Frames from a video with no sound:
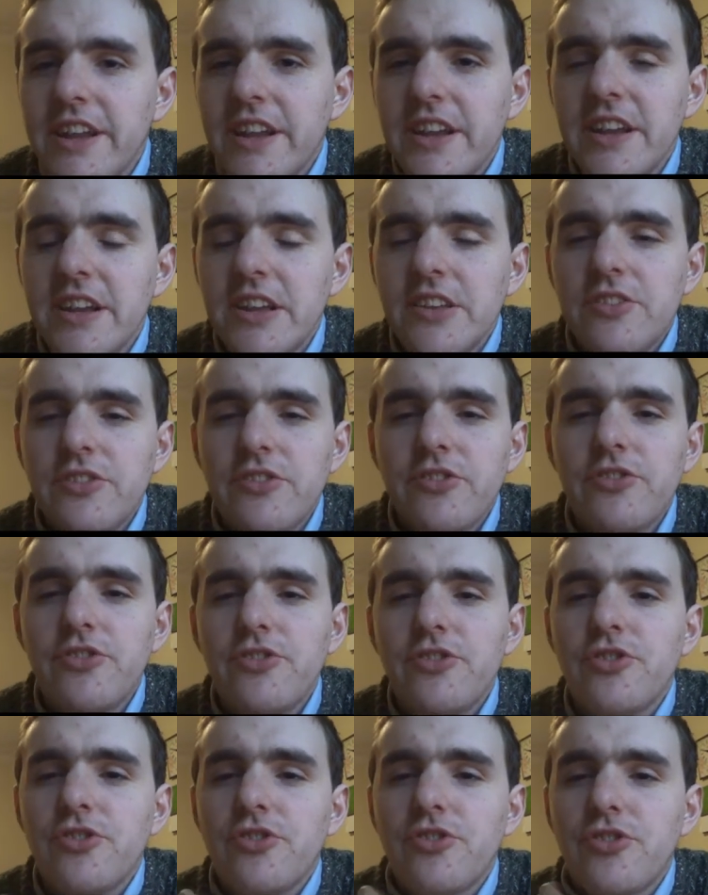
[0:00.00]
it's
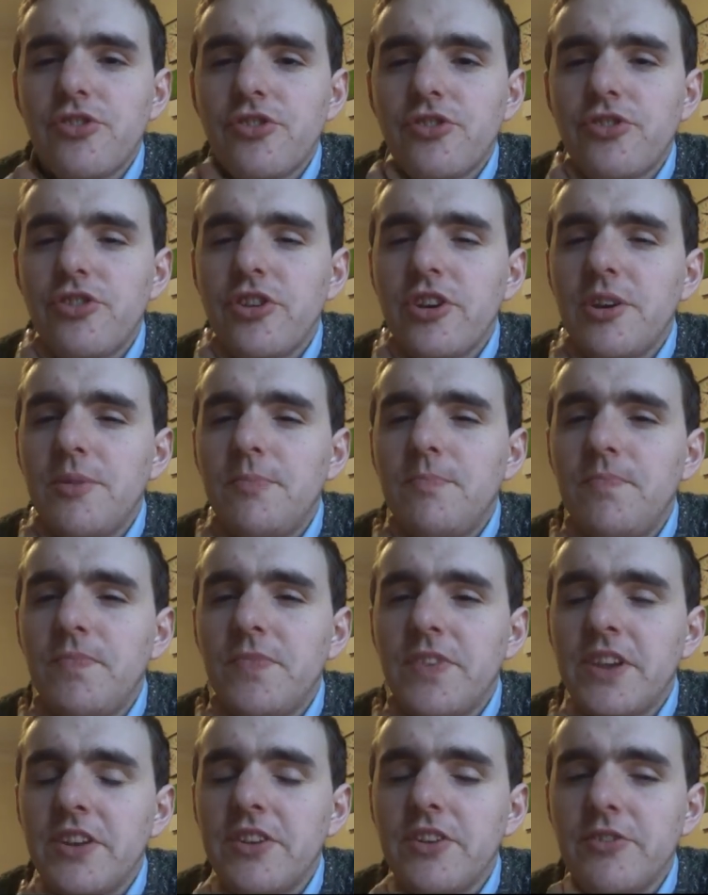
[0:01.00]
just um,
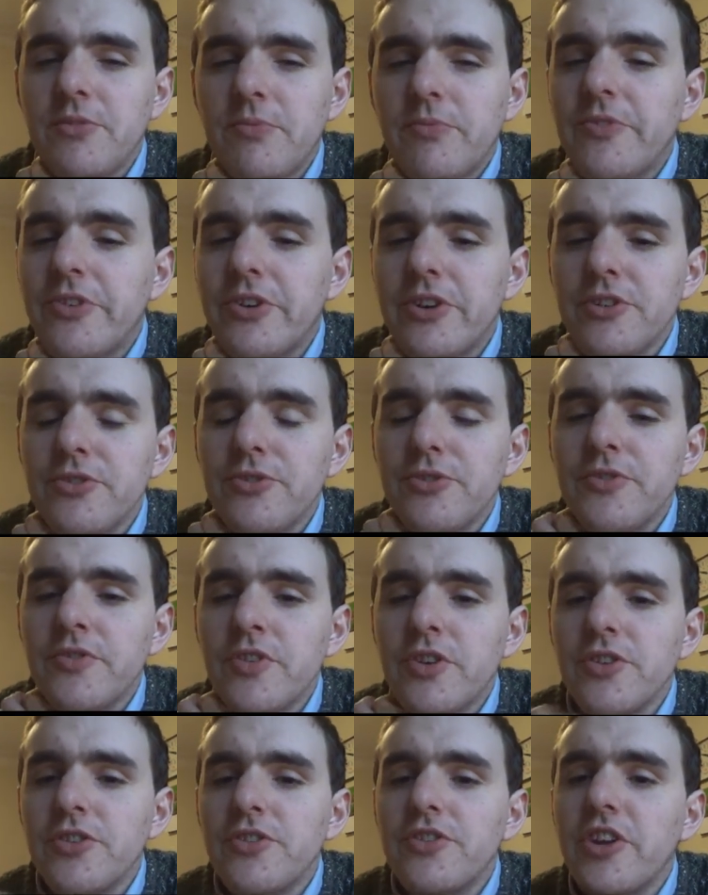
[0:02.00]
it is very sort of
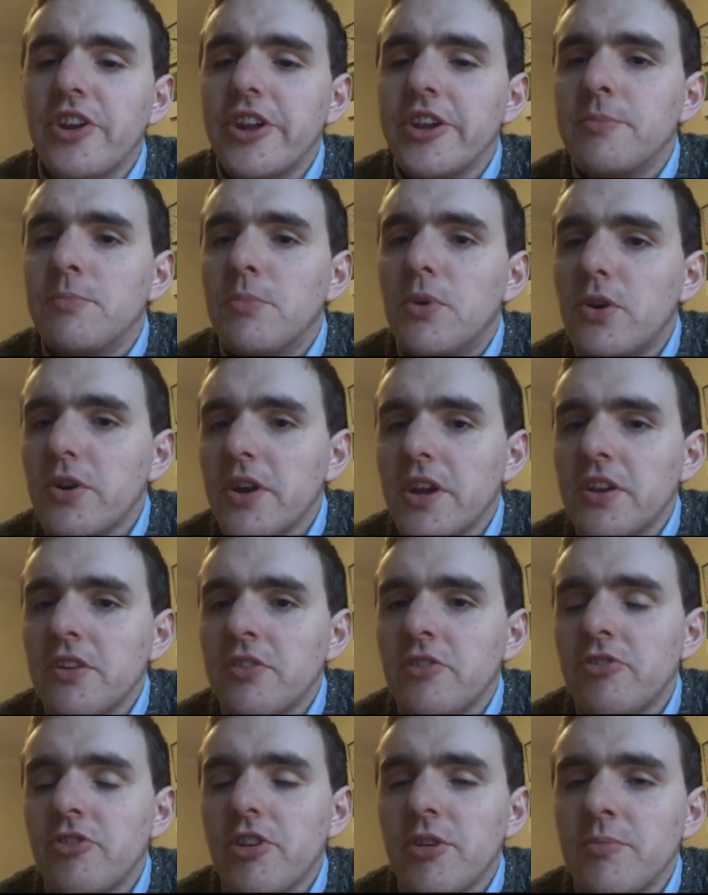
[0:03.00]
concerning and mocking
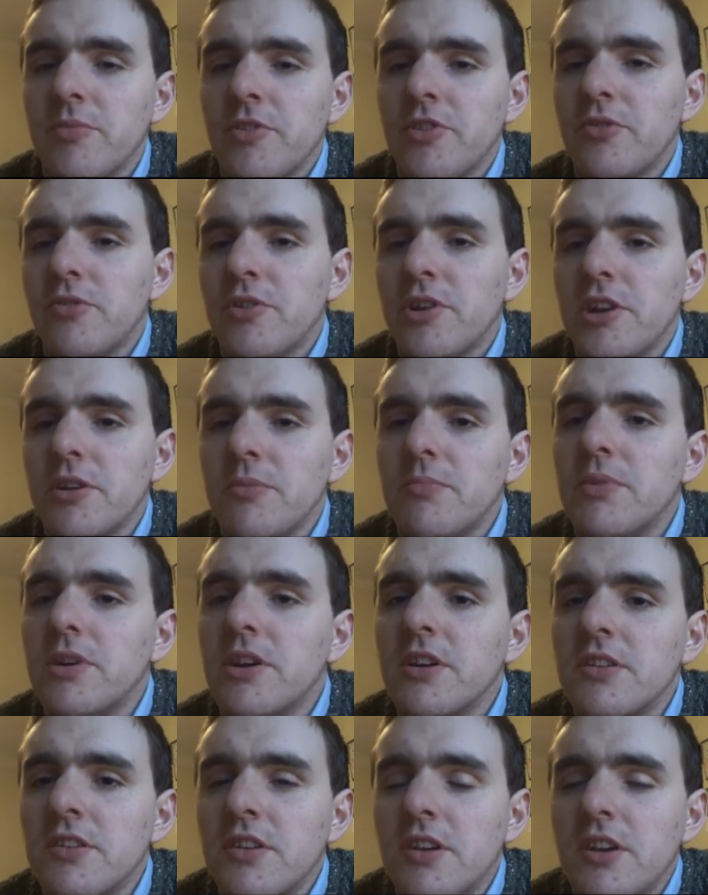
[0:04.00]
to some degree,
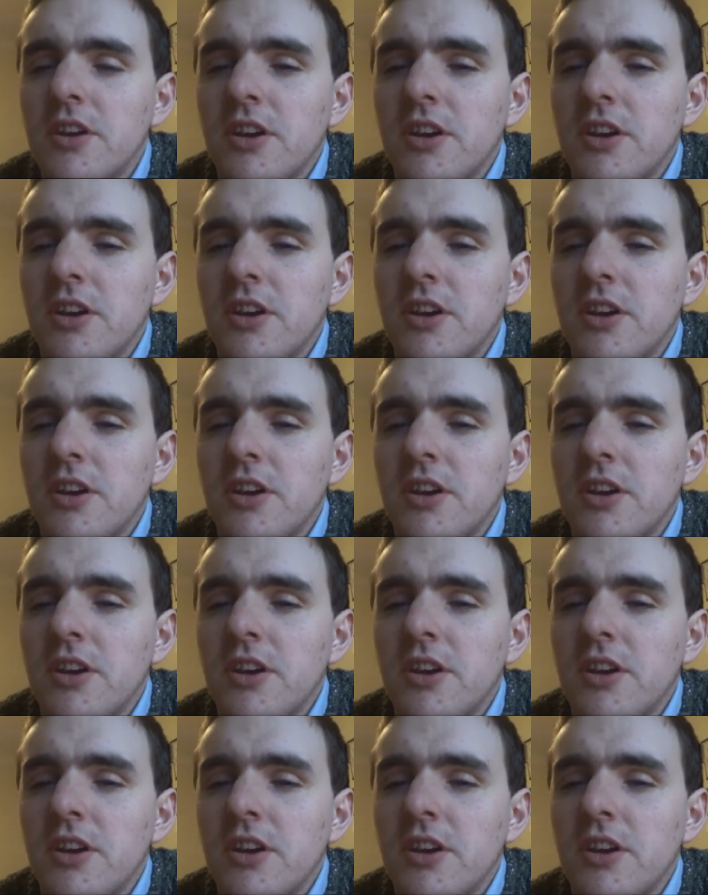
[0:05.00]
but